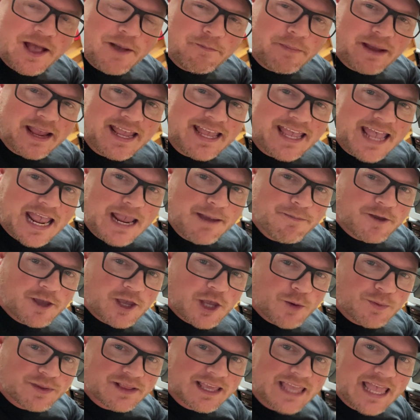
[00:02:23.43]
my
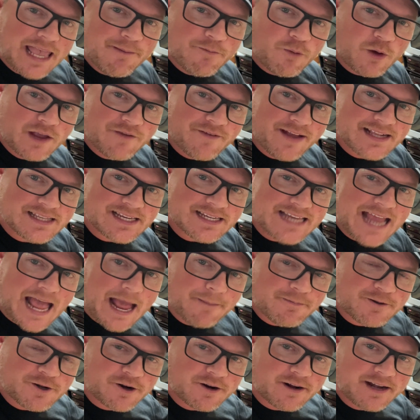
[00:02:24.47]
GameCube with the Game Boy Advance
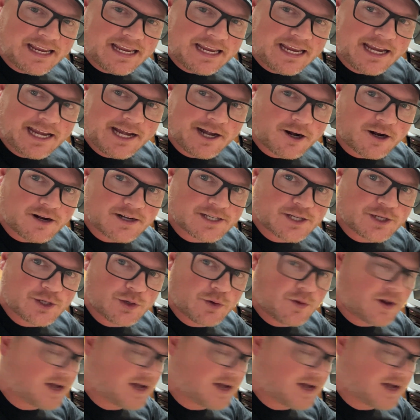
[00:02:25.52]
adapter here to